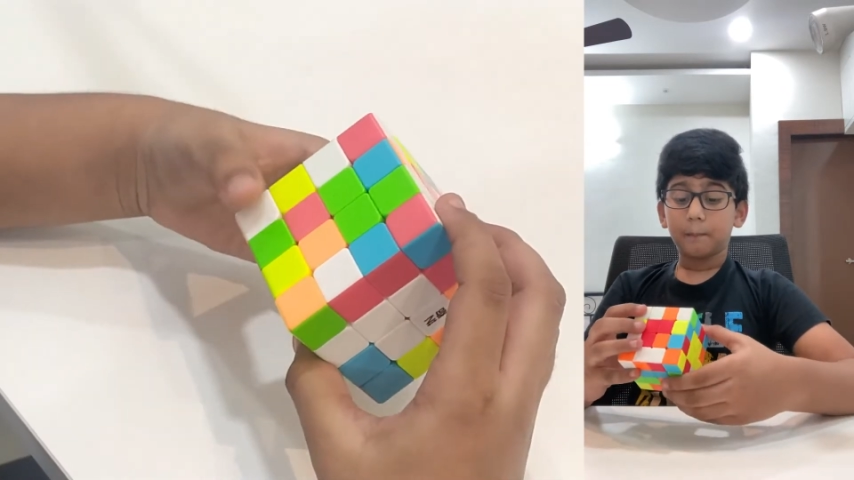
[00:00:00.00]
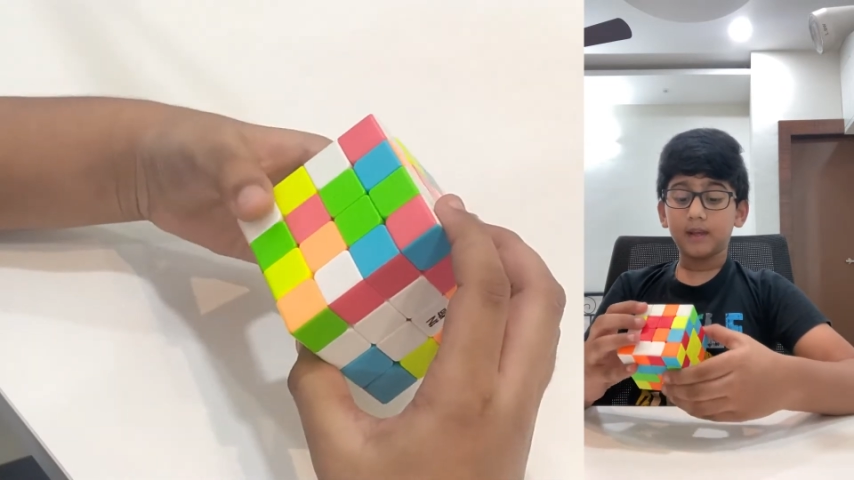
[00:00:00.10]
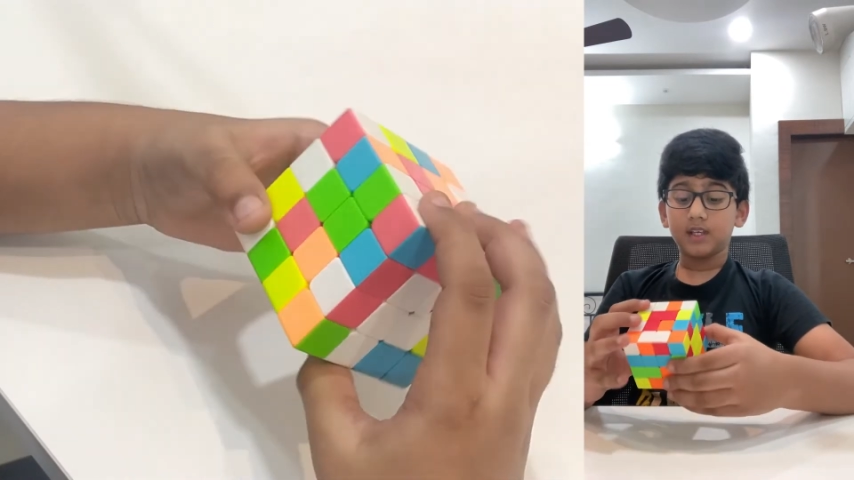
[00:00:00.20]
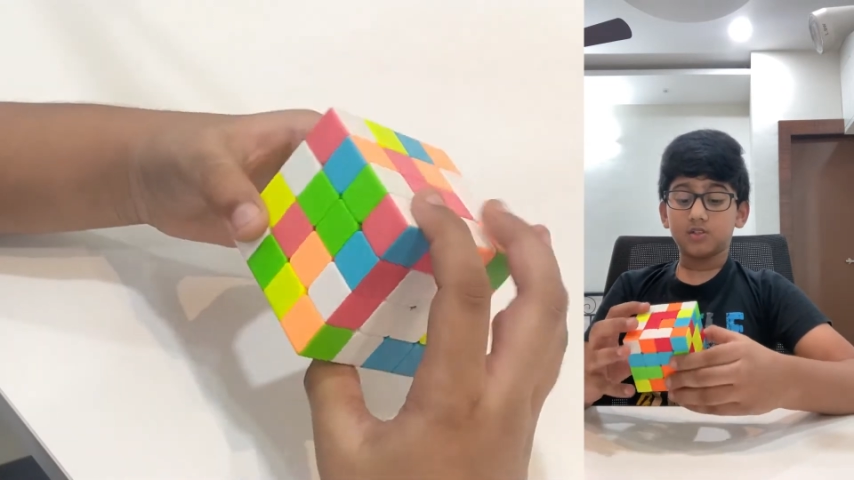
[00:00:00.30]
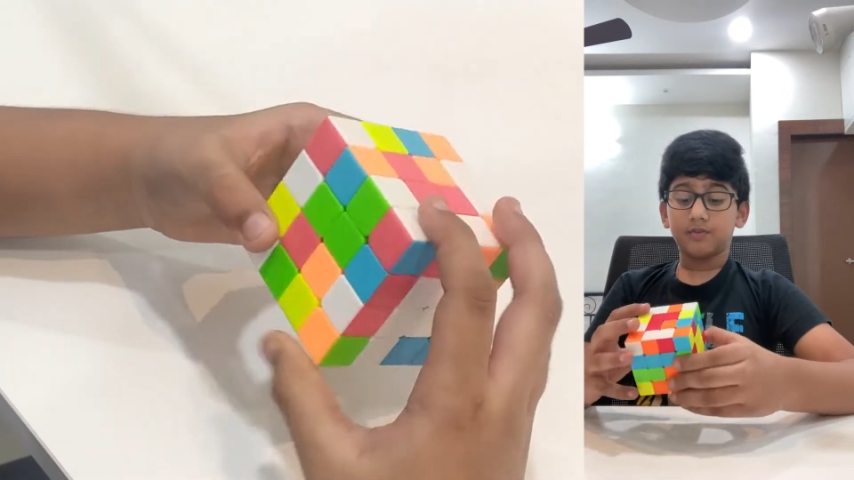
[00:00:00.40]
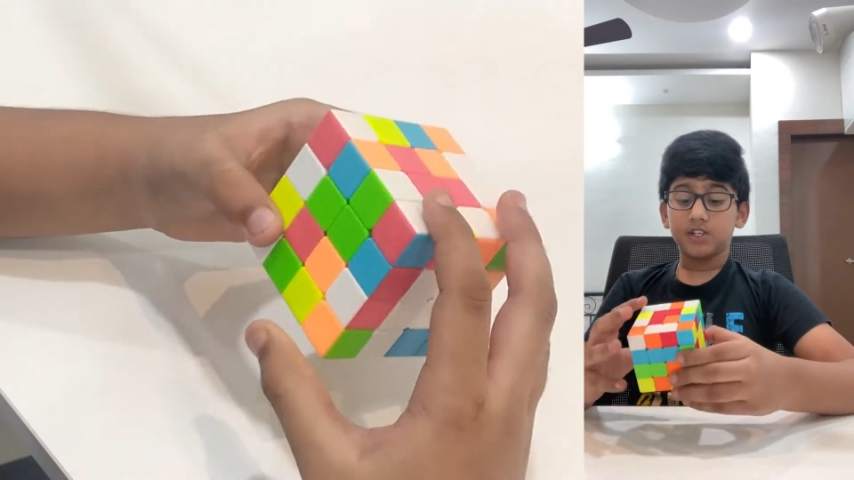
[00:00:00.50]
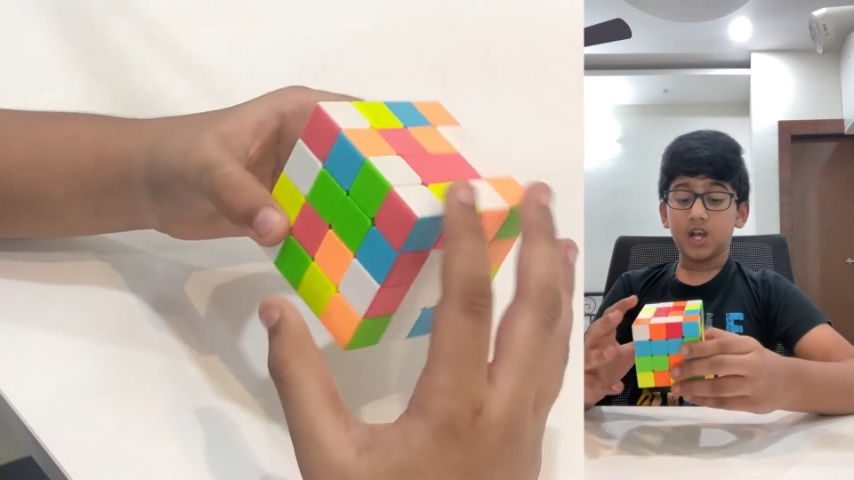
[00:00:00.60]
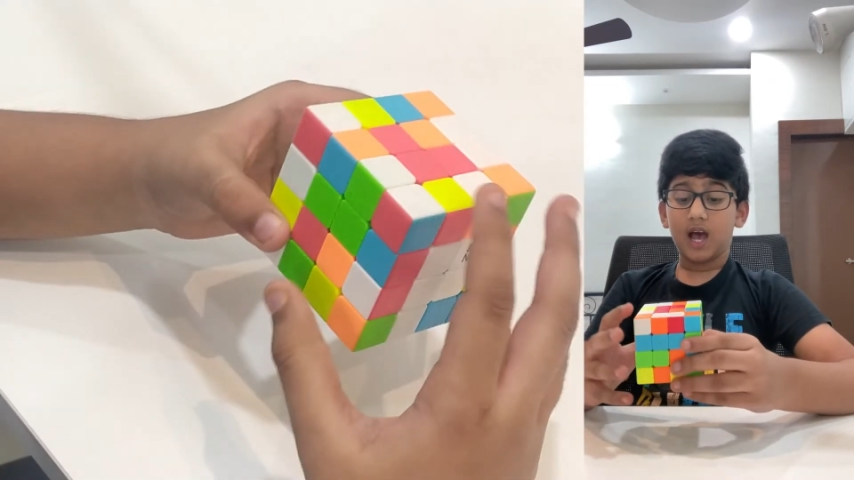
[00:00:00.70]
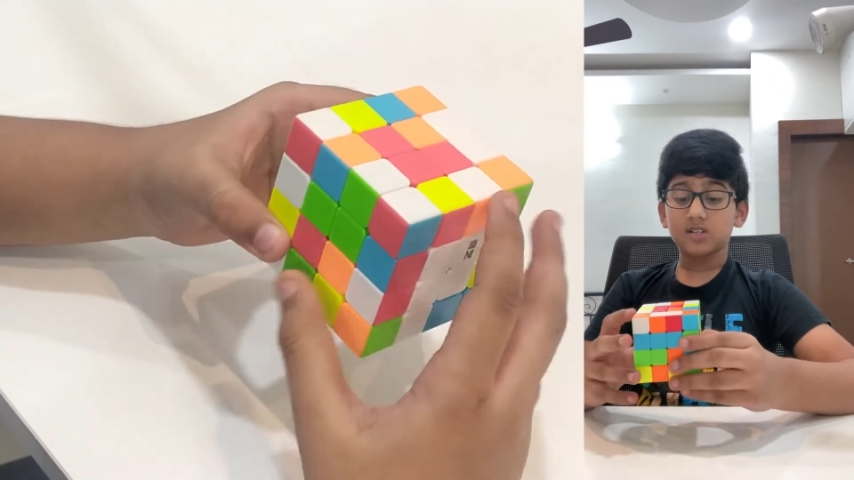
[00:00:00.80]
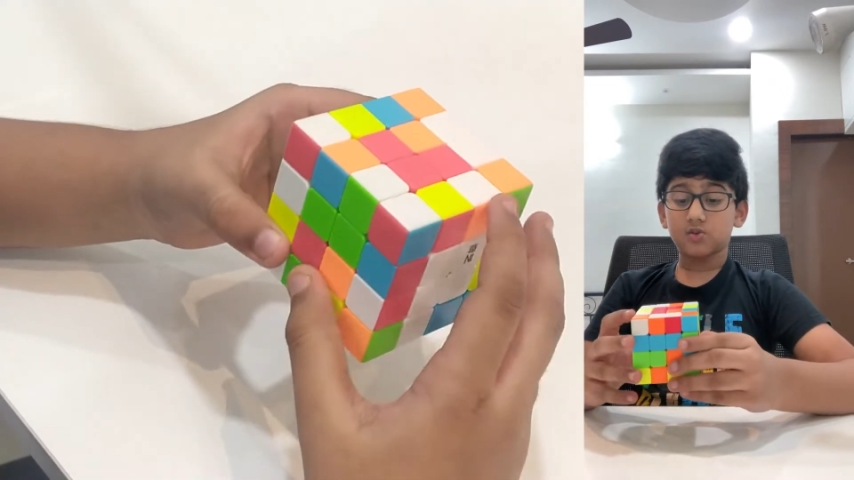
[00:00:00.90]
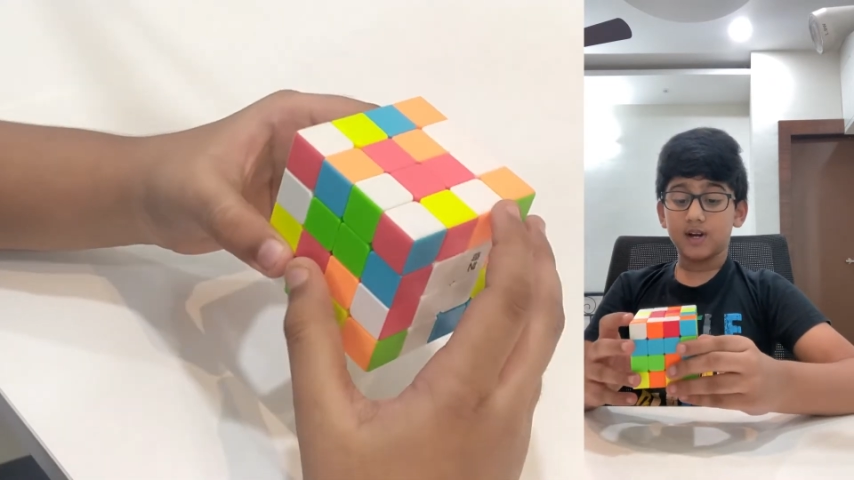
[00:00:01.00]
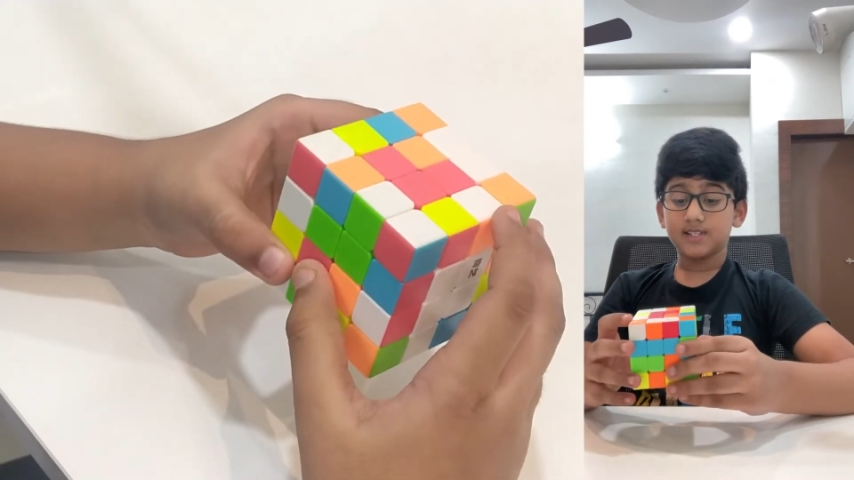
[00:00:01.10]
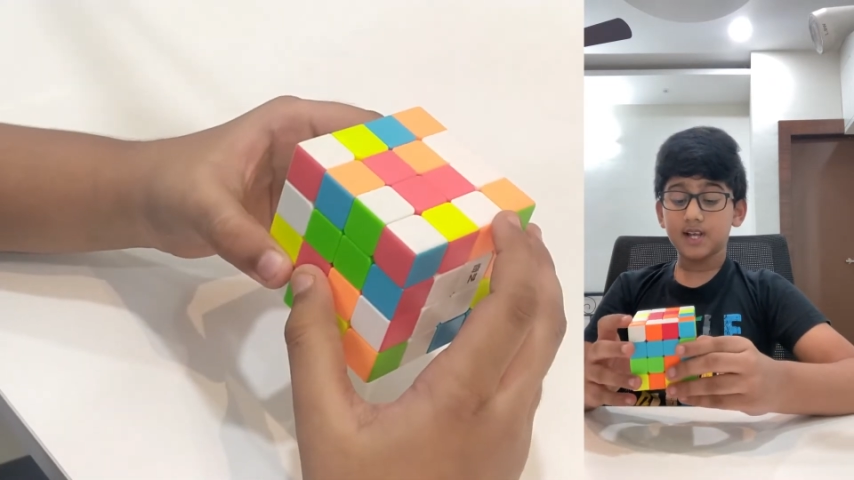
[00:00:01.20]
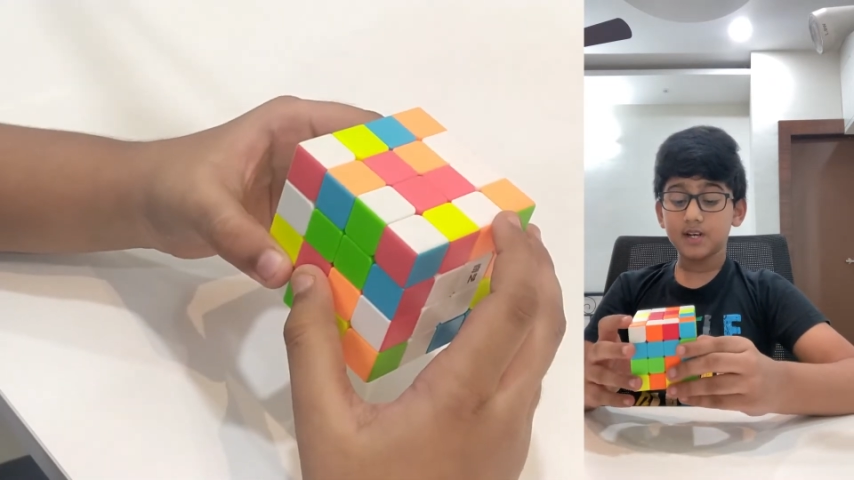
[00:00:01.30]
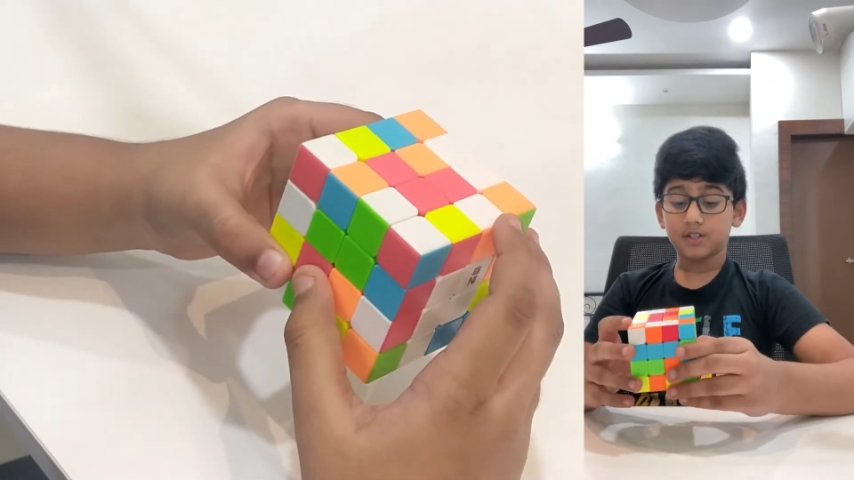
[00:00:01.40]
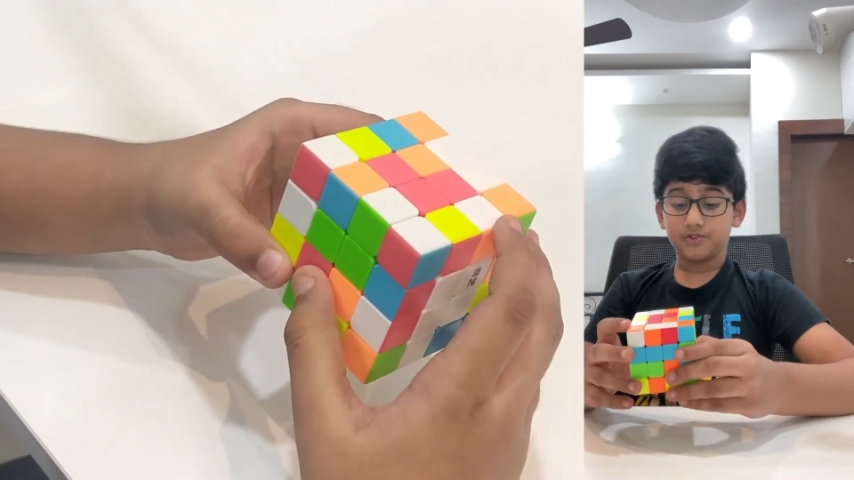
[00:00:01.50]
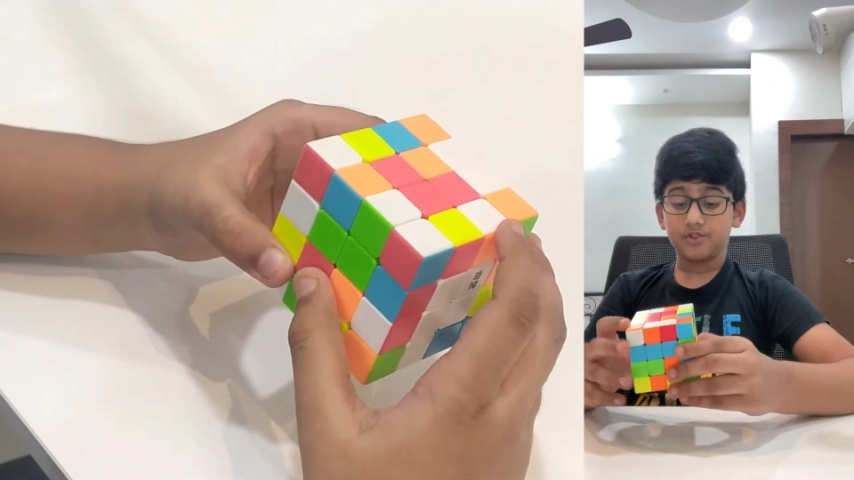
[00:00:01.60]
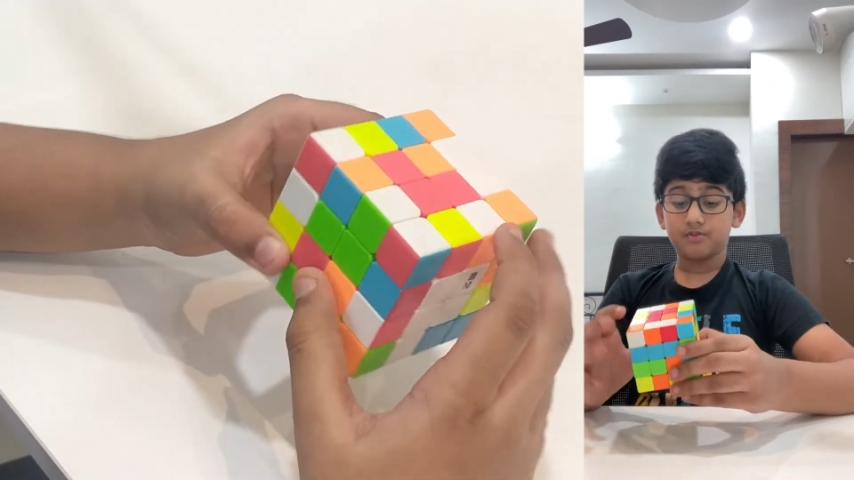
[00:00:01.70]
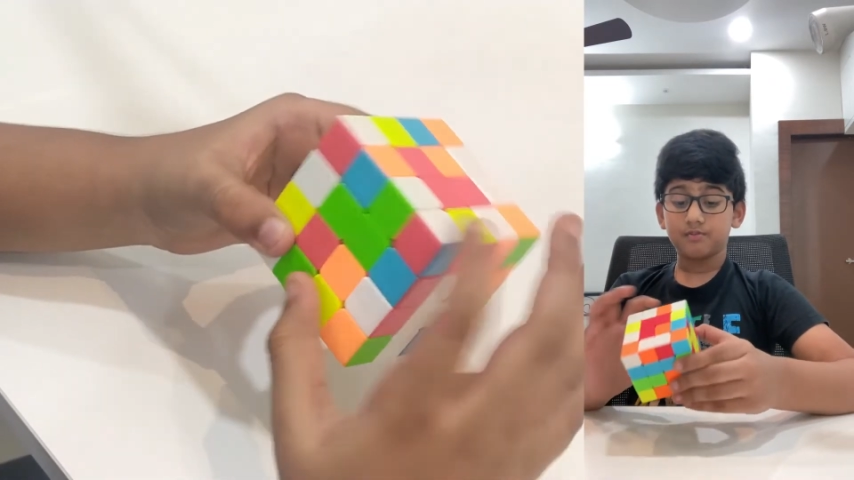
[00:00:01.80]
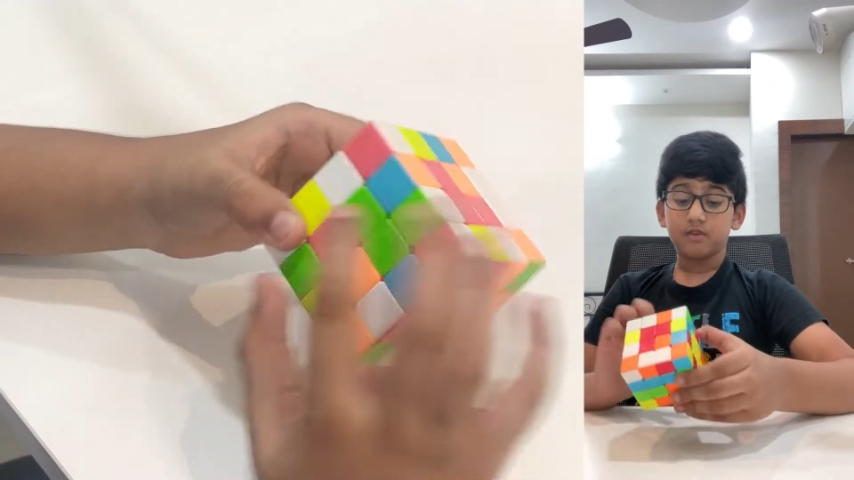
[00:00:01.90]
piece which has red
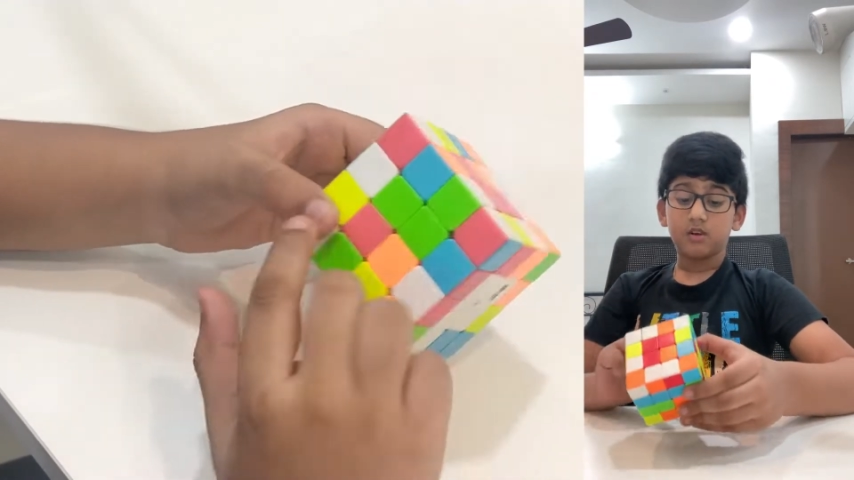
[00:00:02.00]
centers.